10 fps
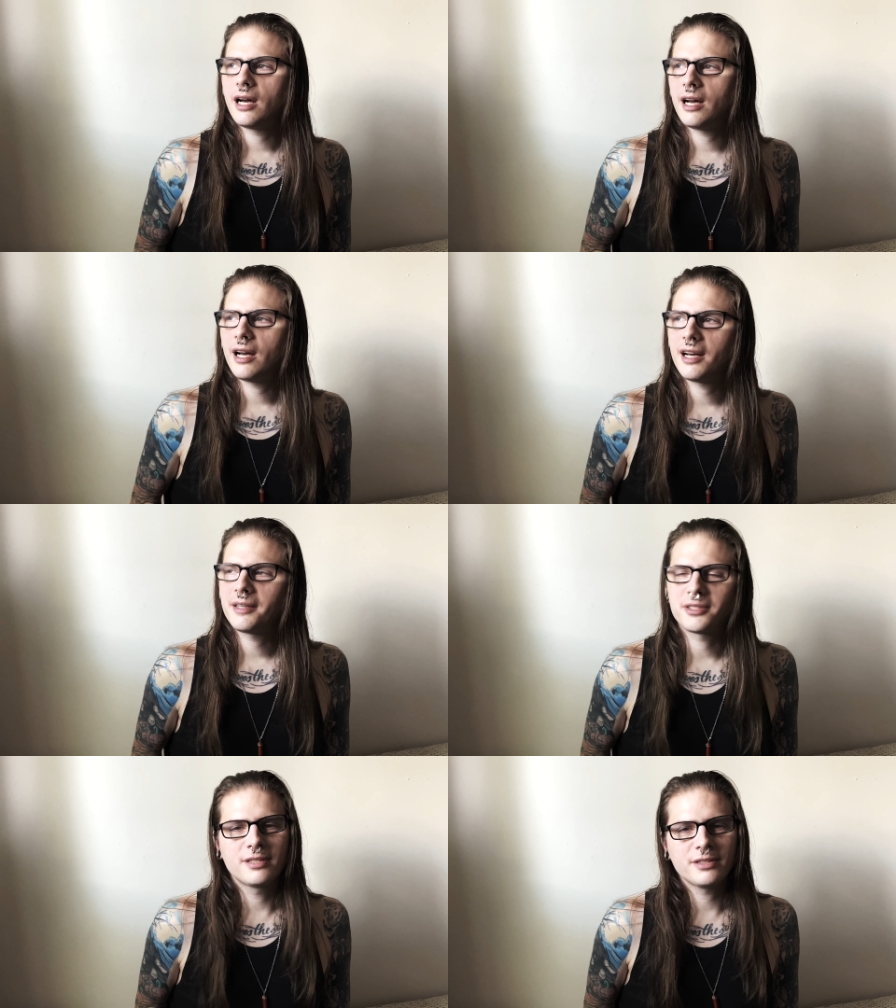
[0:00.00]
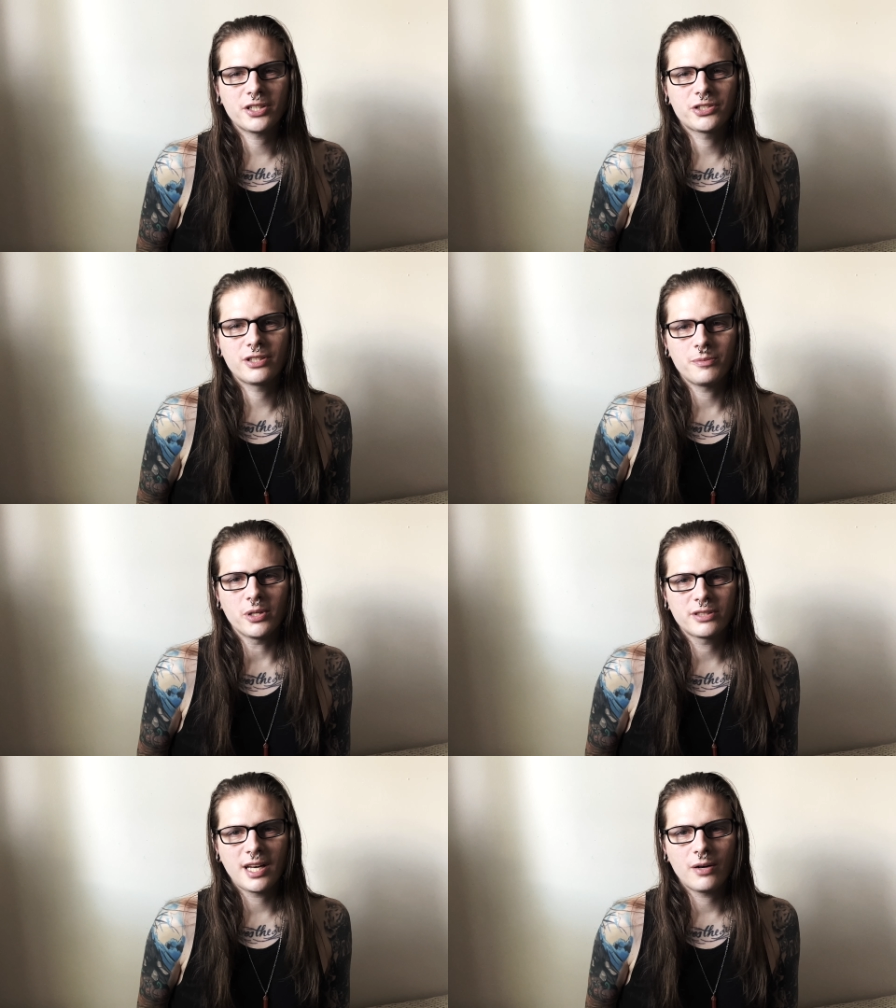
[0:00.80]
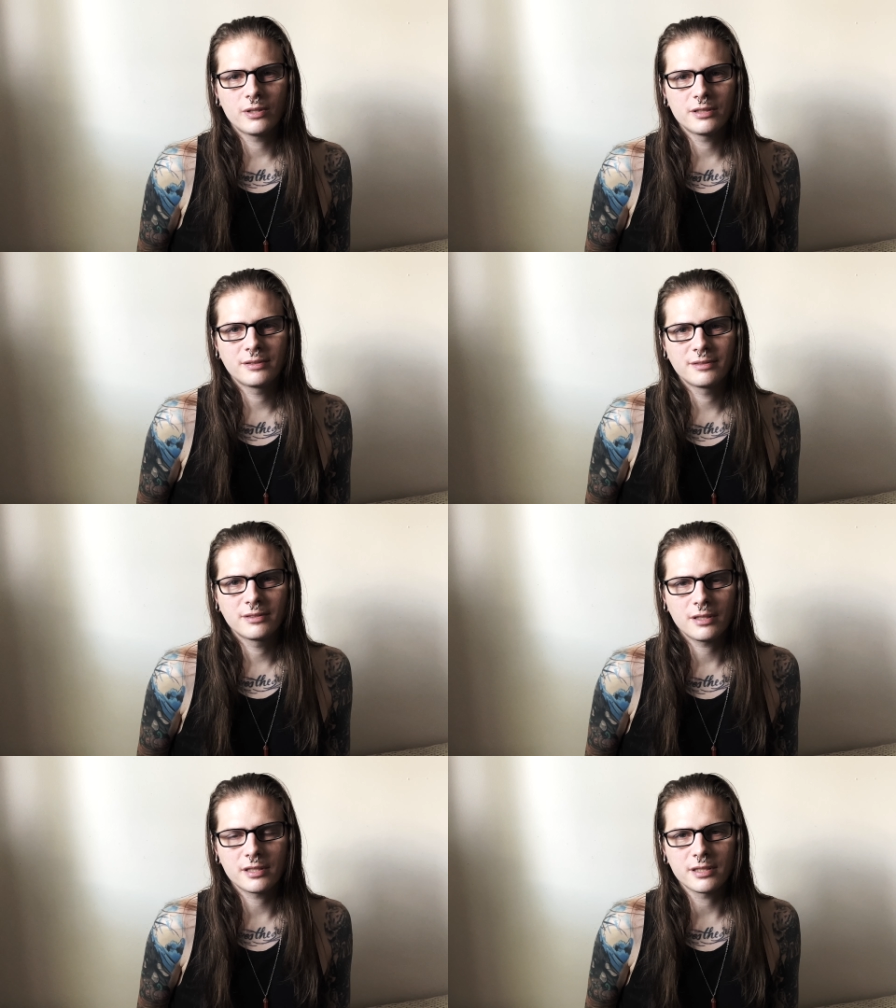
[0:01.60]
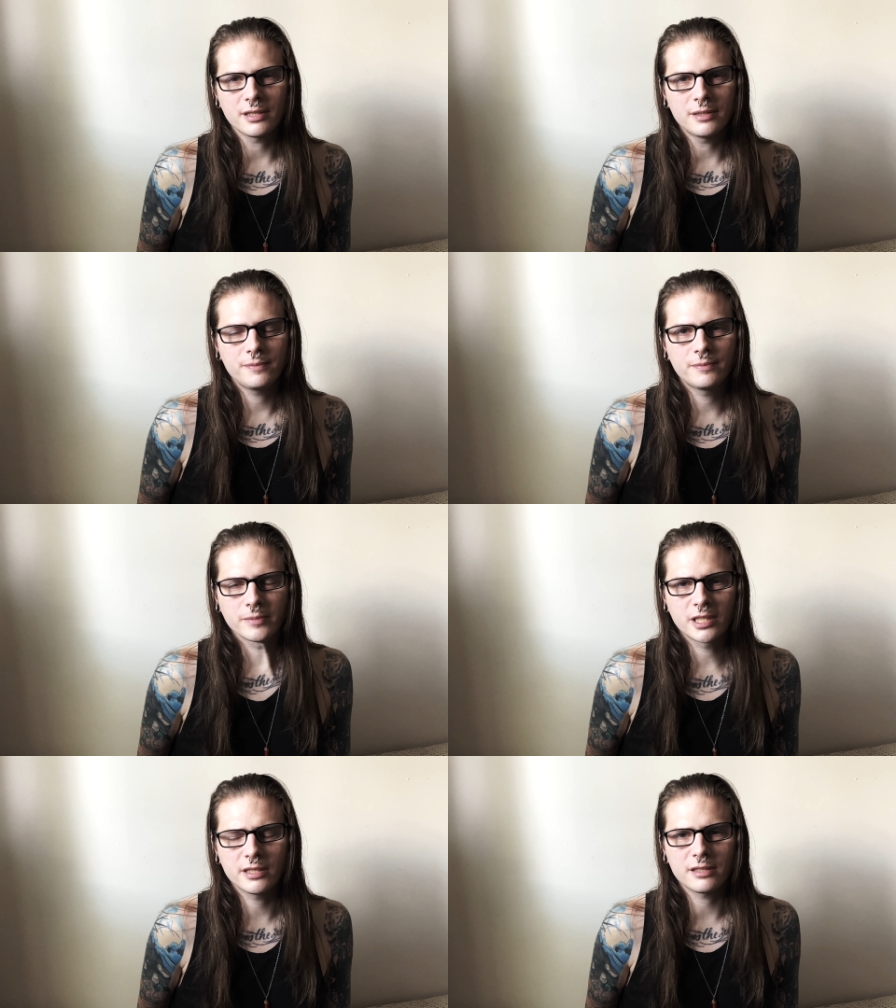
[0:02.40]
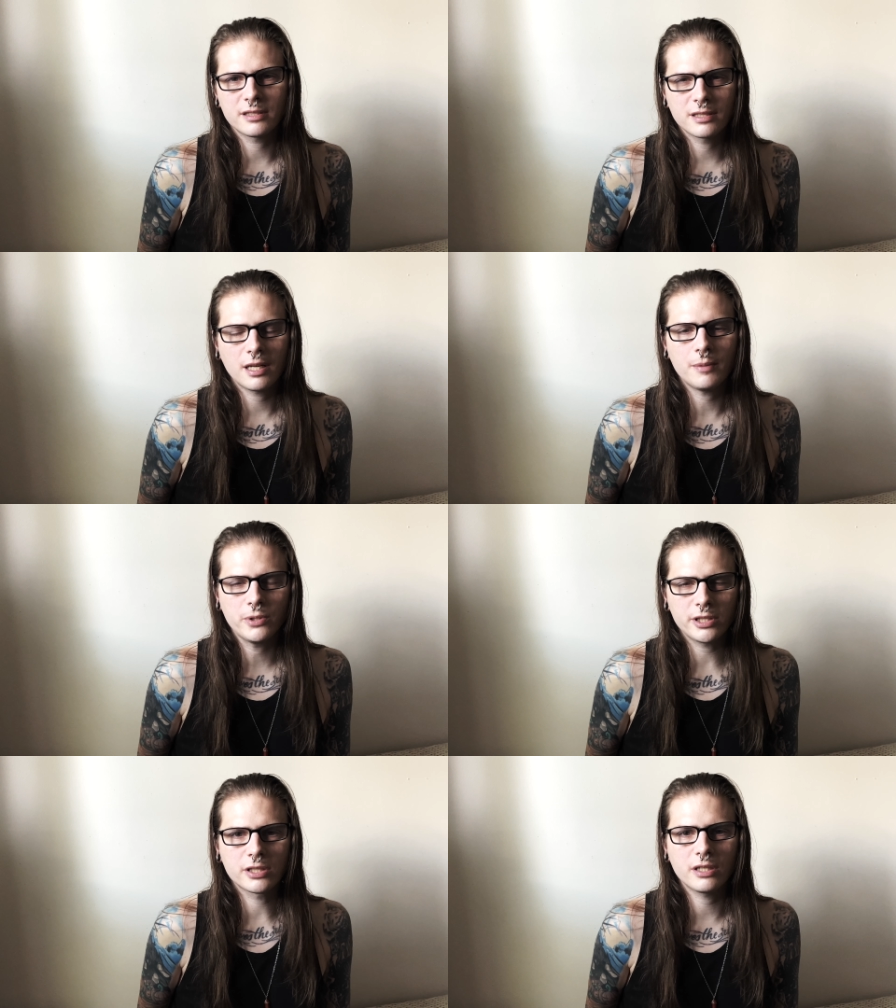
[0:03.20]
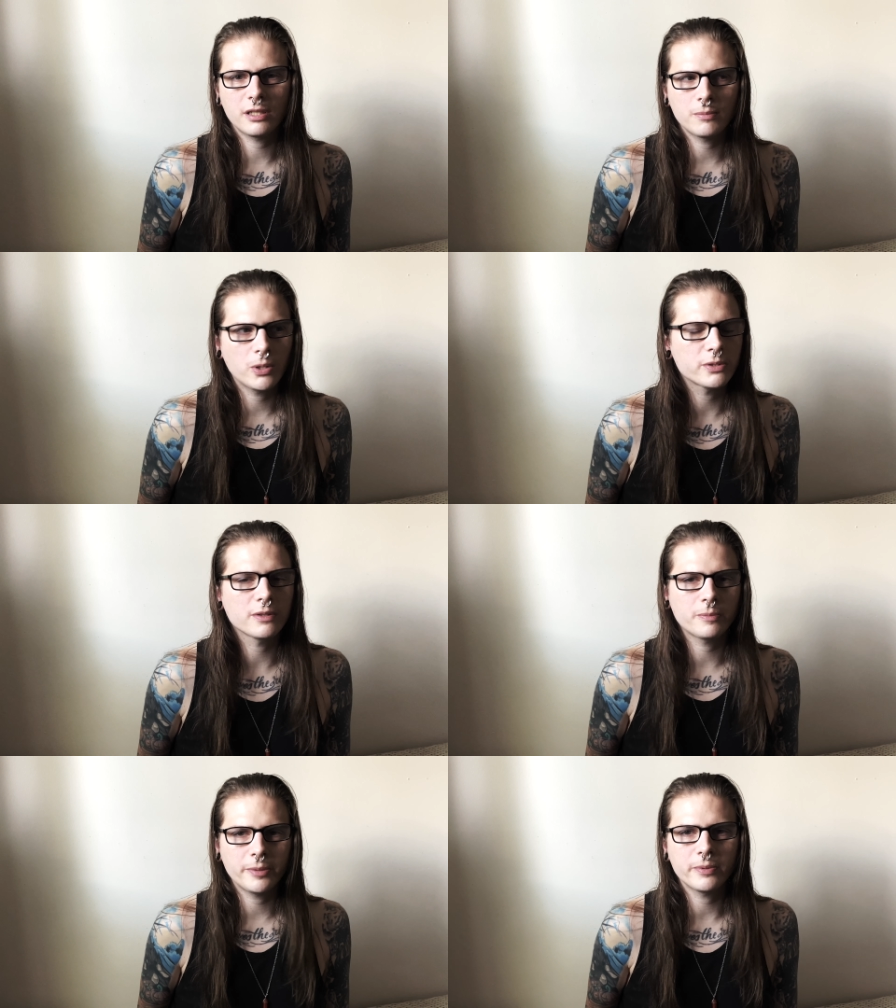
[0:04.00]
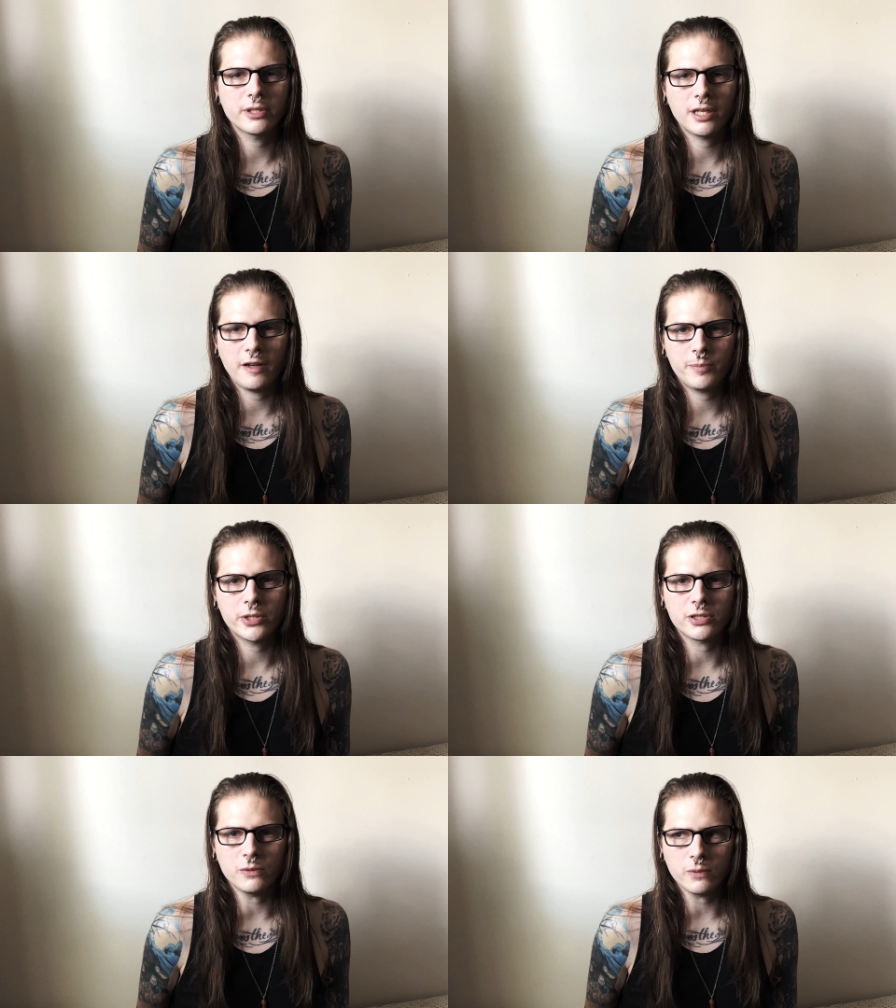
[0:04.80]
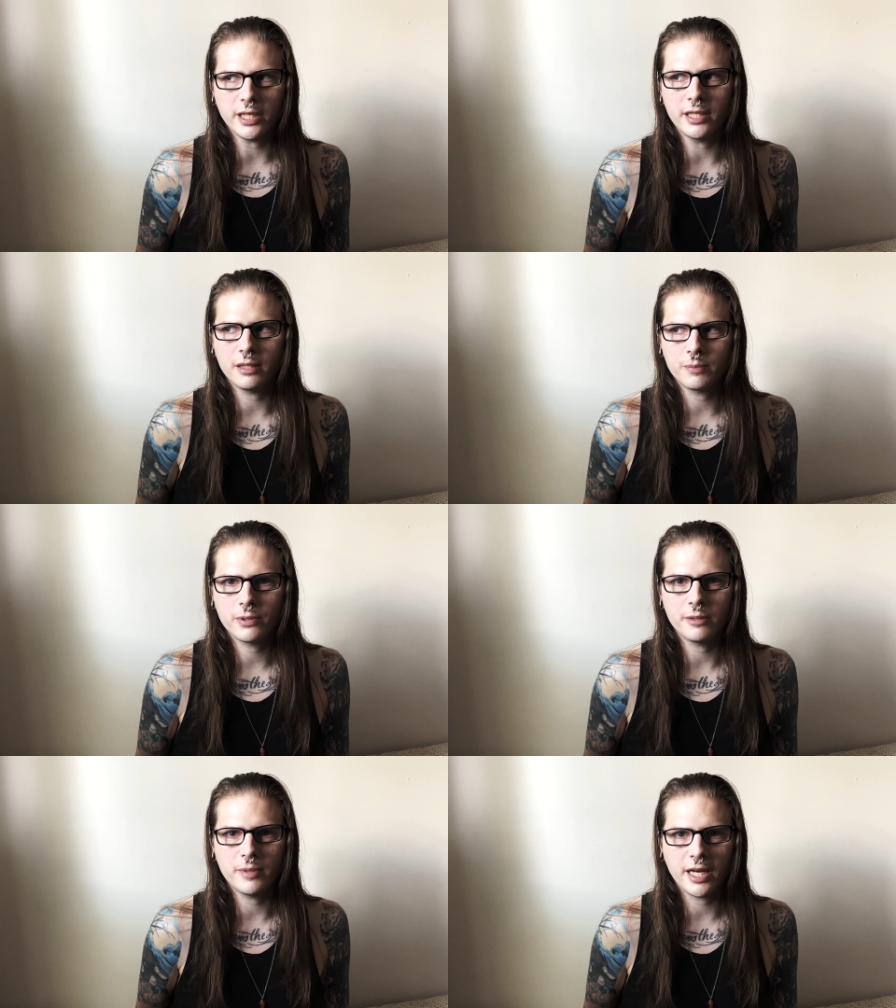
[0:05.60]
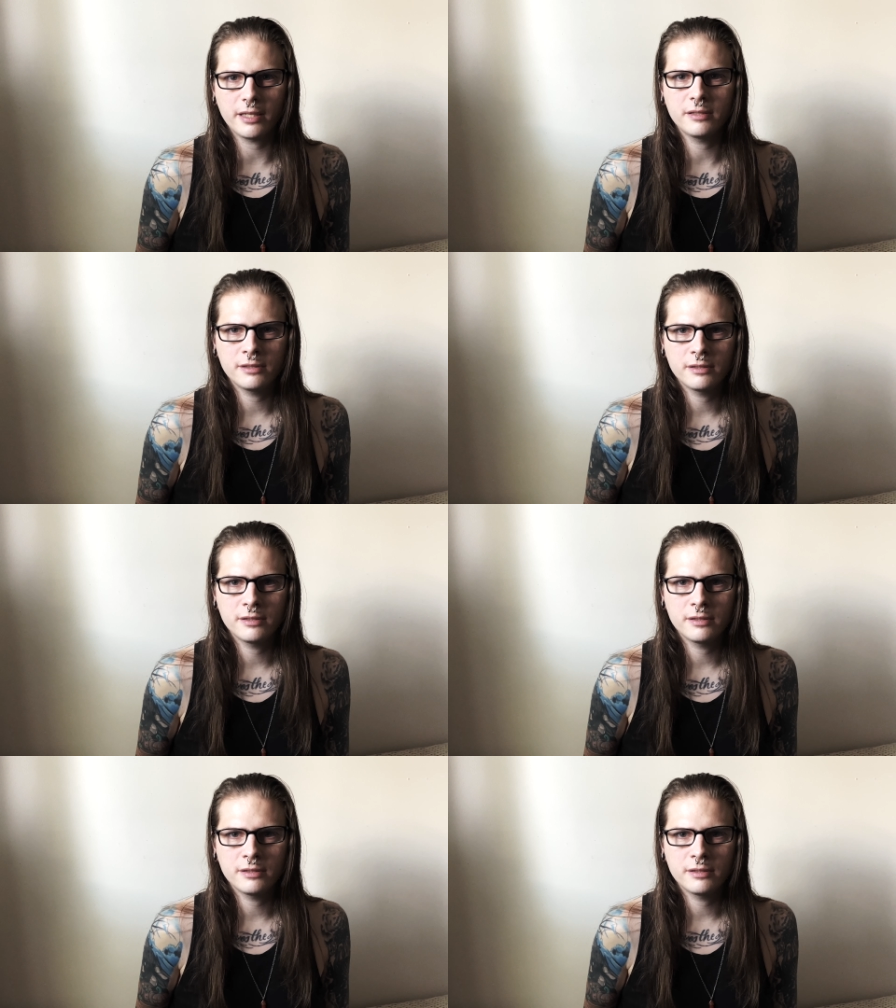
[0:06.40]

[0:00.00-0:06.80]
I'm still not sure about that one, honestly, because I'm pretty sure most of the people that I've pushed away are pretty bad.